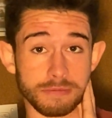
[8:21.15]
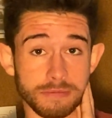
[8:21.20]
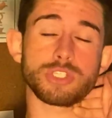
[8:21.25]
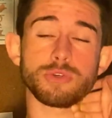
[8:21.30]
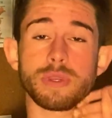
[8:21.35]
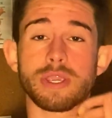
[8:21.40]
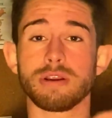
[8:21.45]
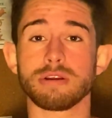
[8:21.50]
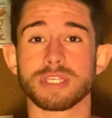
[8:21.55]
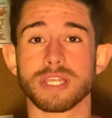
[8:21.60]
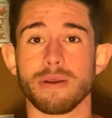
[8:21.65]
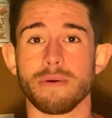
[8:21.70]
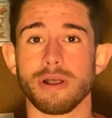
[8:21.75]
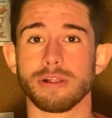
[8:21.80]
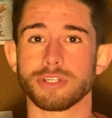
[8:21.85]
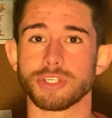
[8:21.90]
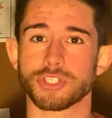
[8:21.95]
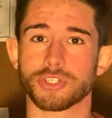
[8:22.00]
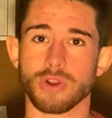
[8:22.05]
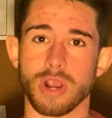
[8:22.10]
so here's how
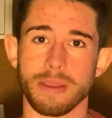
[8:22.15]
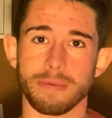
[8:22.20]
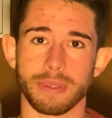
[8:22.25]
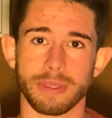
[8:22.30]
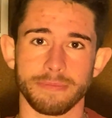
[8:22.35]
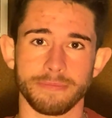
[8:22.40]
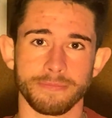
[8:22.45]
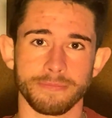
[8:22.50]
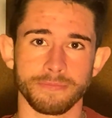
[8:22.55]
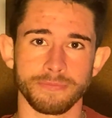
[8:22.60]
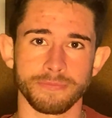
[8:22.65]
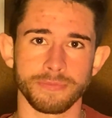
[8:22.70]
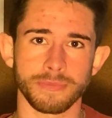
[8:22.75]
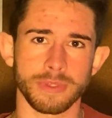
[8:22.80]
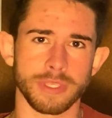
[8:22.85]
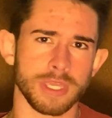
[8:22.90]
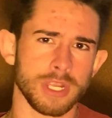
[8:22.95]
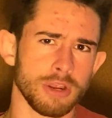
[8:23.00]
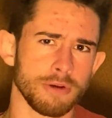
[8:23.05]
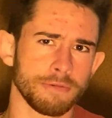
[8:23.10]
I'll describe it. You